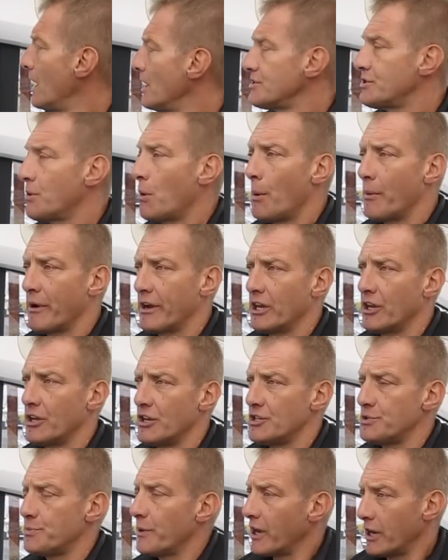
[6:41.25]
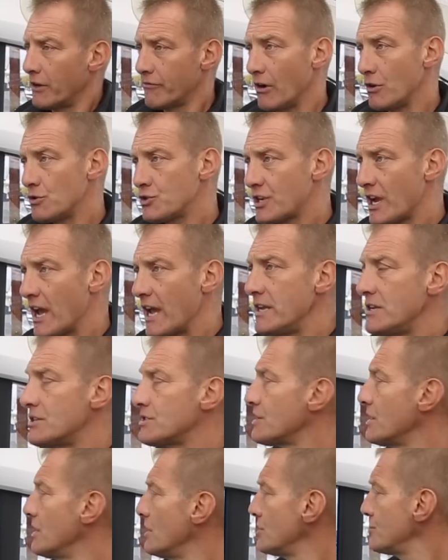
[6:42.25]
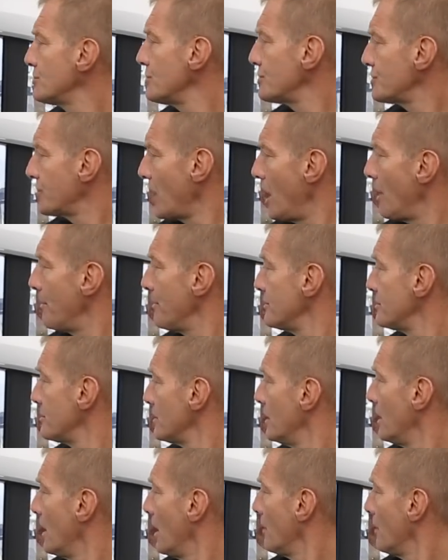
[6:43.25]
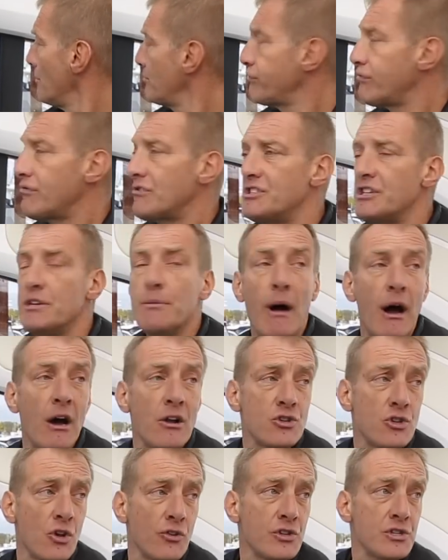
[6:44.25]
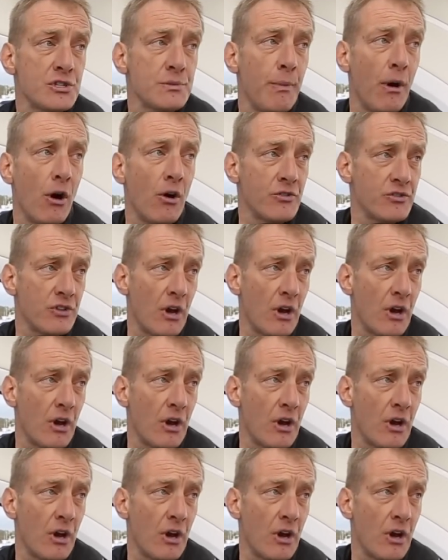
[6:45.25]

So what we're going to do is we're going to rotate to starboard pretty much on the spot.